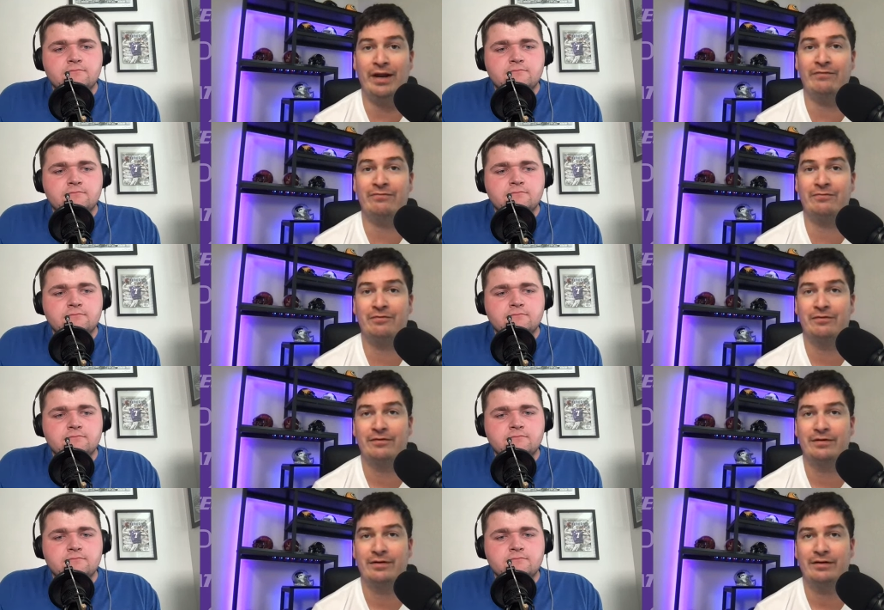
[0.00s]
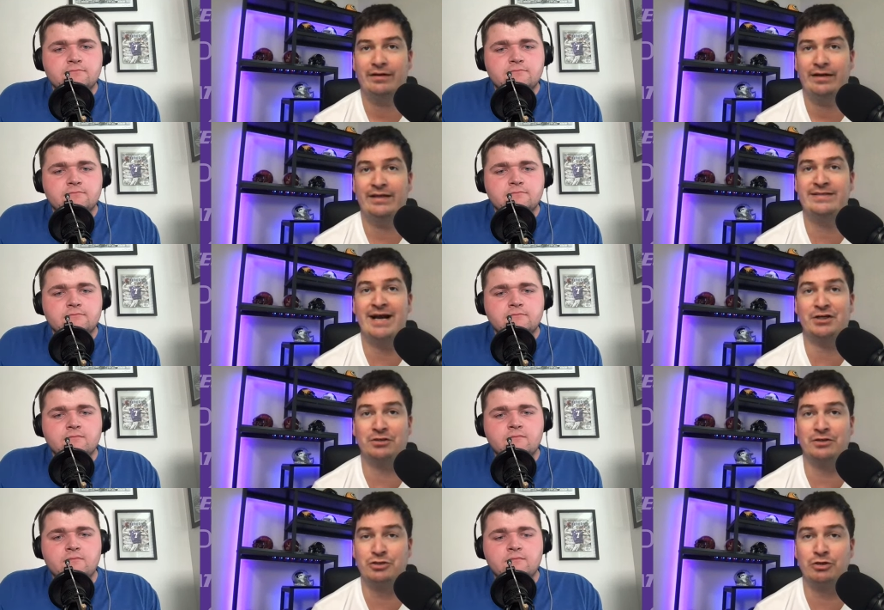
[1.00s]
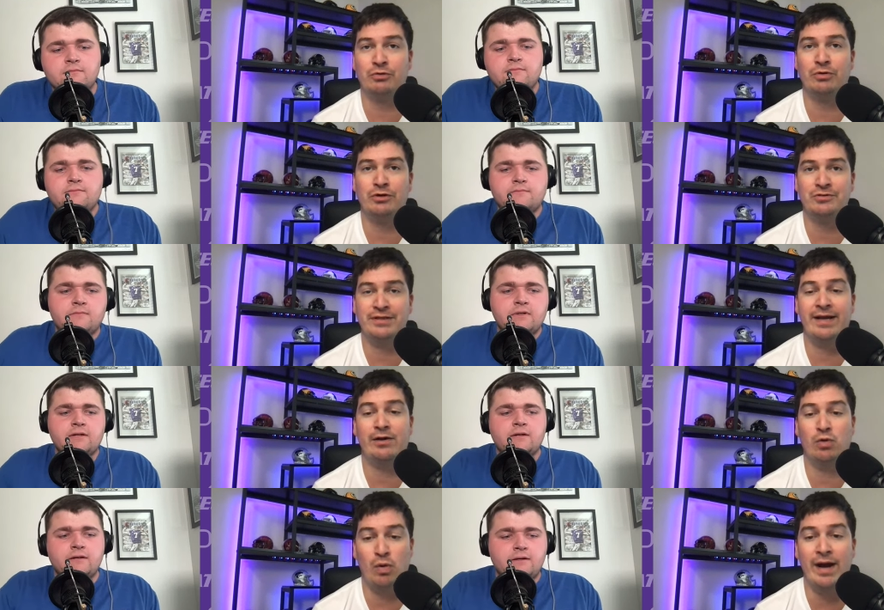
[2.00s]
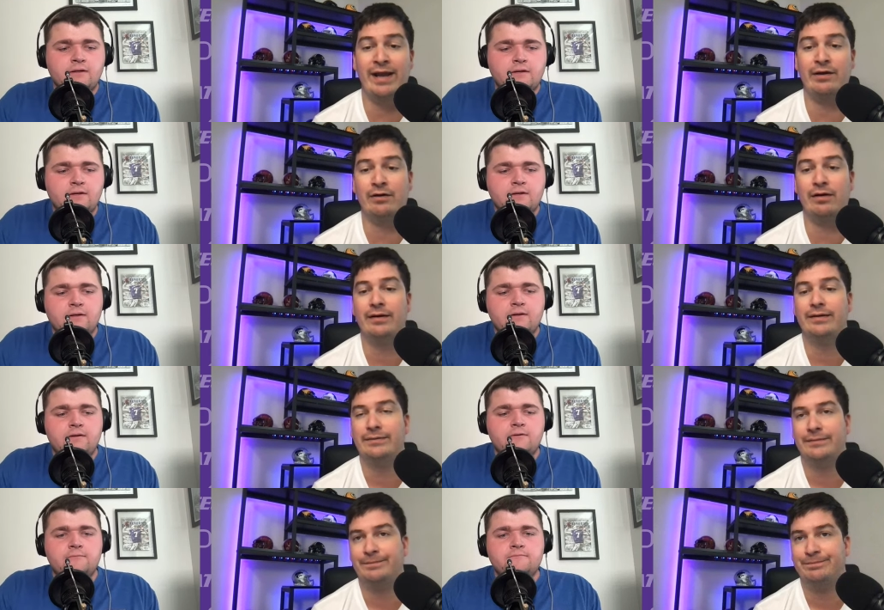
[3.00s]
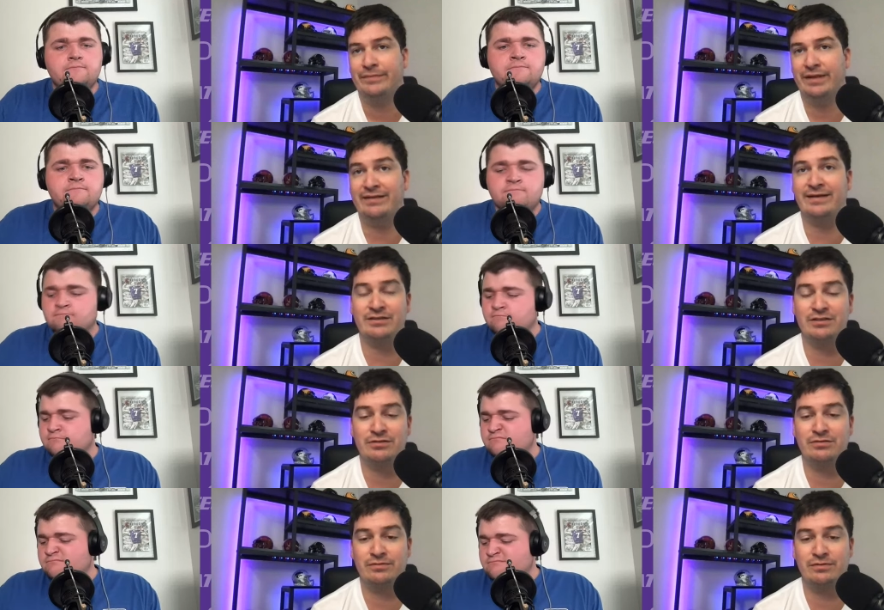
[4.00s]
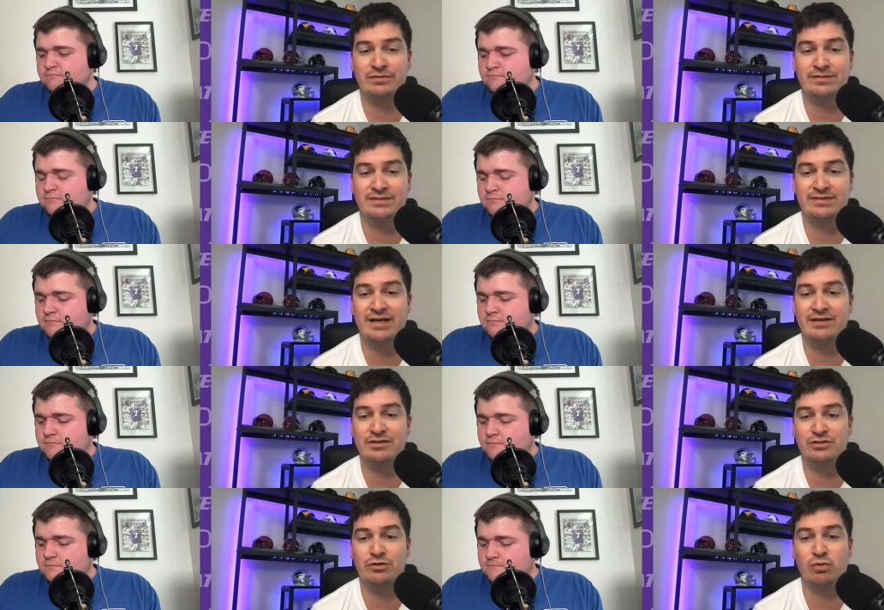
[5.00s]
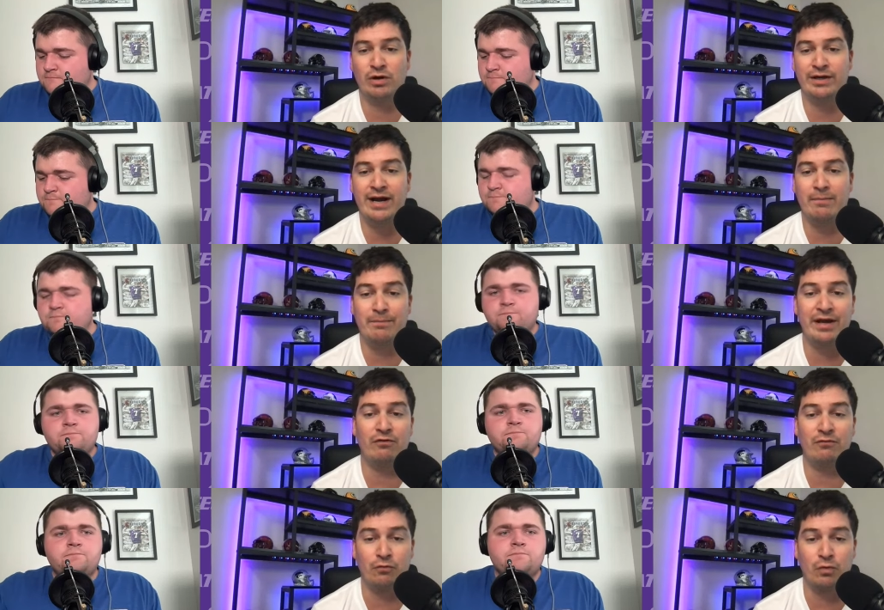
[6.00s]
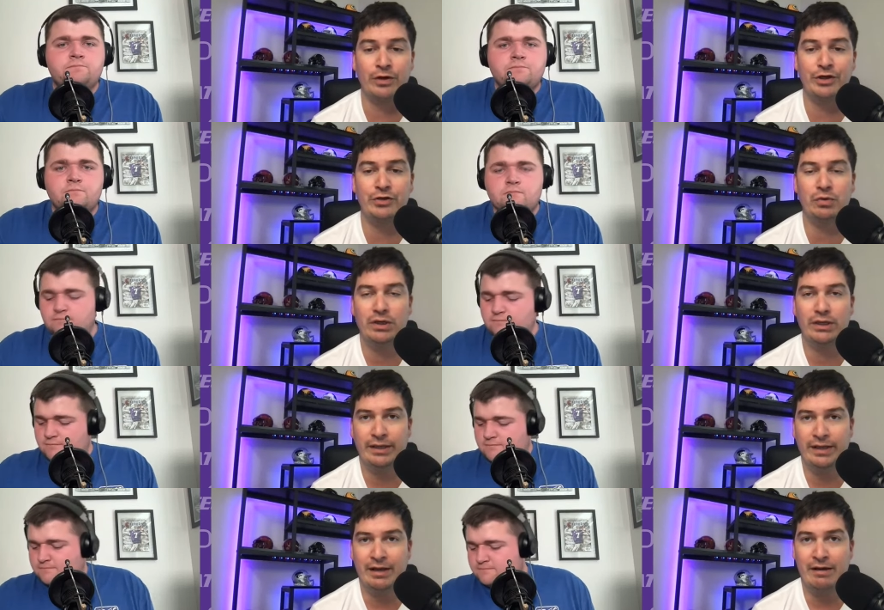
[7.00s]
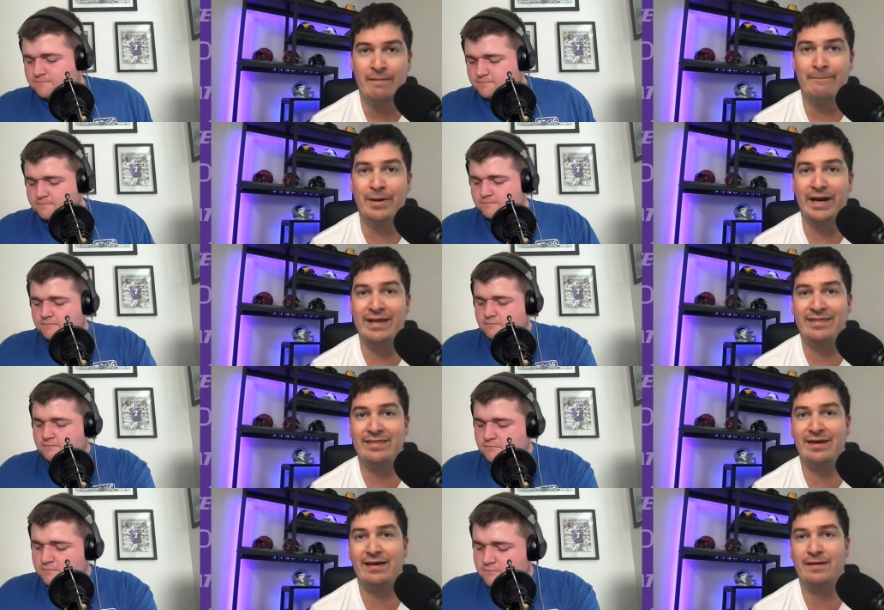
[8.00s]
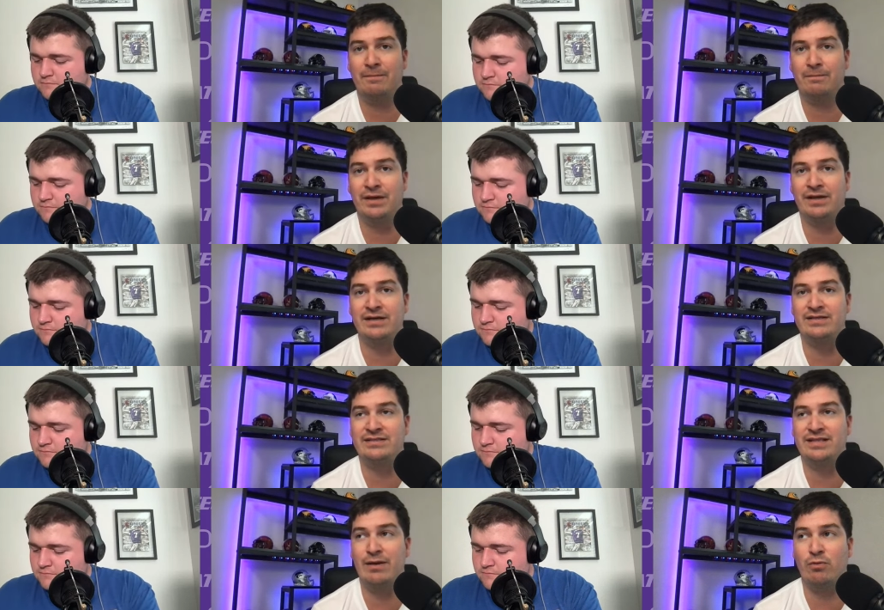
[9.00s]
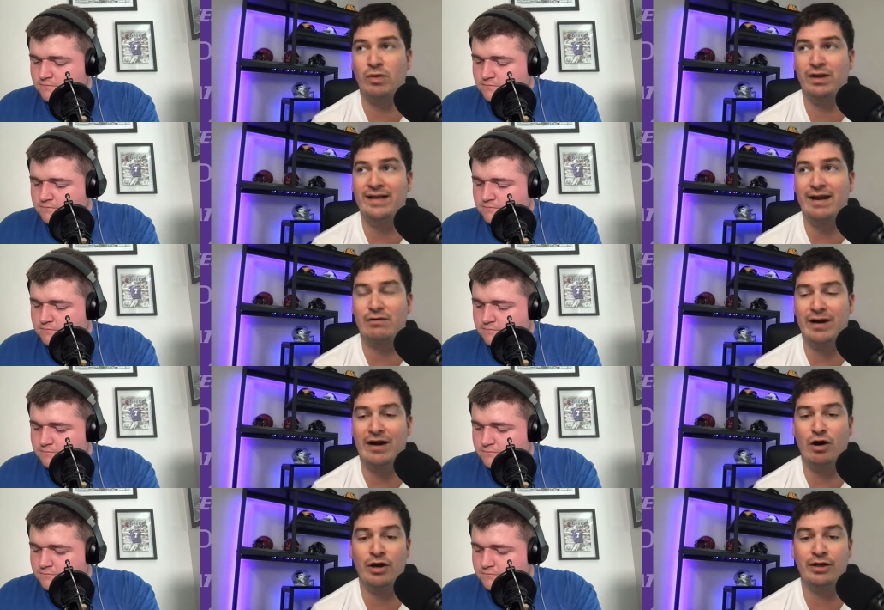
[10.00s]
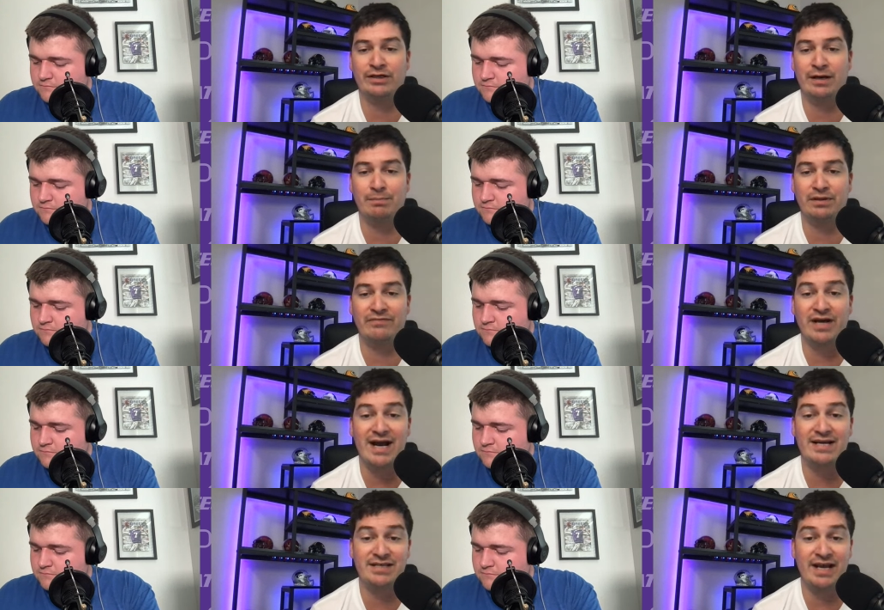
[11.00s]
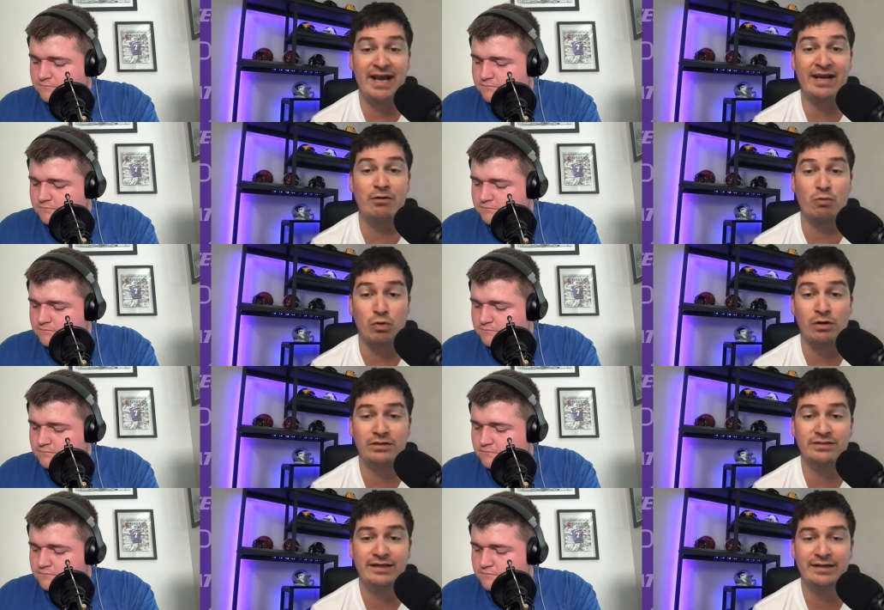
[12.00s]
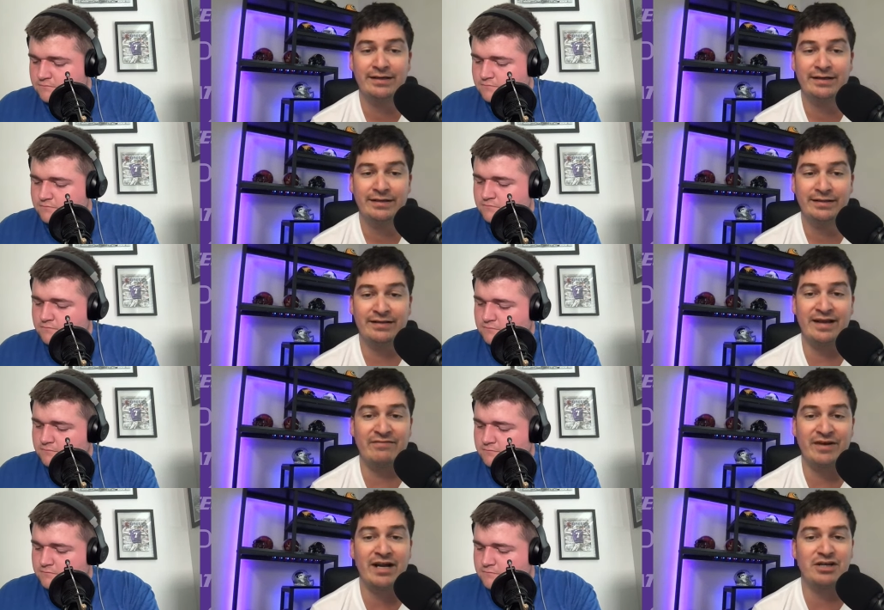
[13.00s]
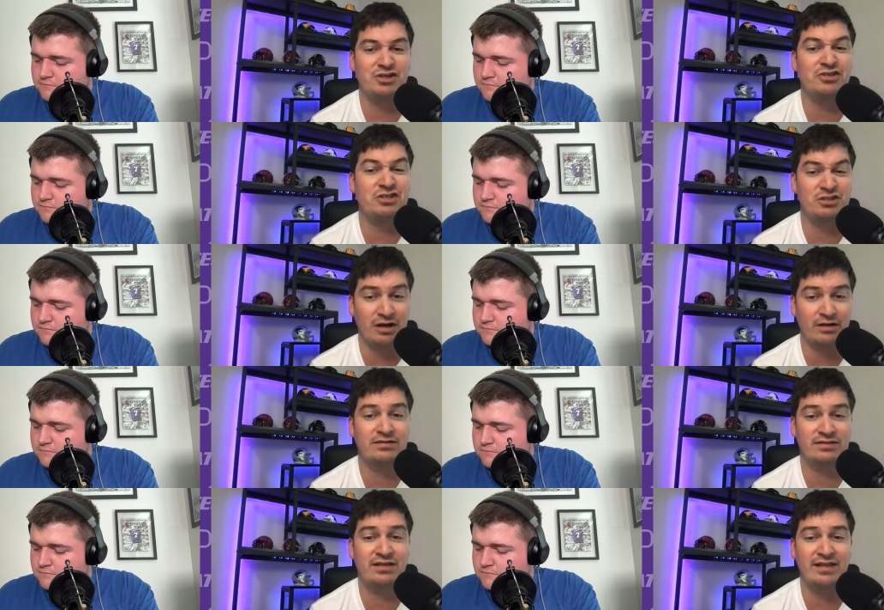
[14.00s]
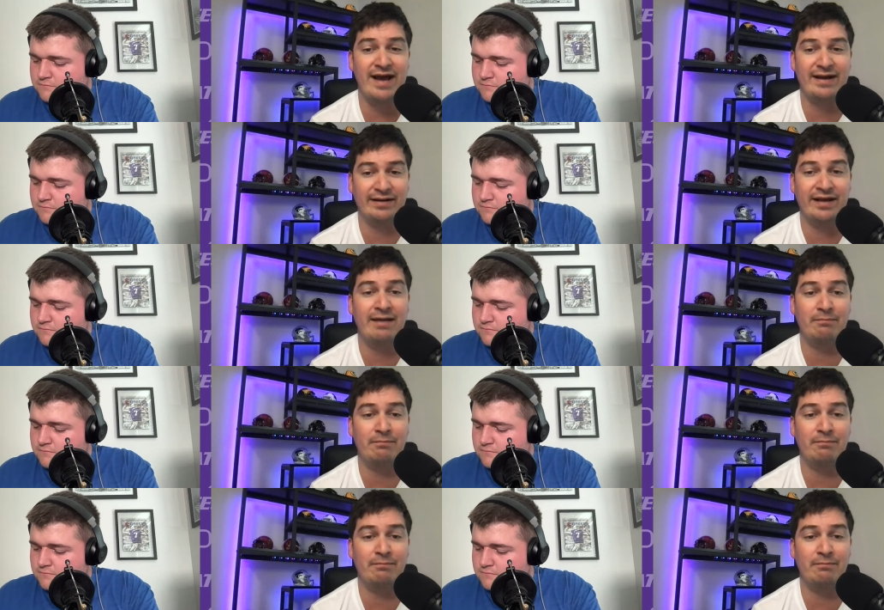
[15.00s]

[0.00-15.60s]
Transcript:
Speaker 1: if it's actually true when you stay quieter that things tend to work out better for you. But I think because they went that route on a couple of guys and it worked, that they've kind of just stuck to that game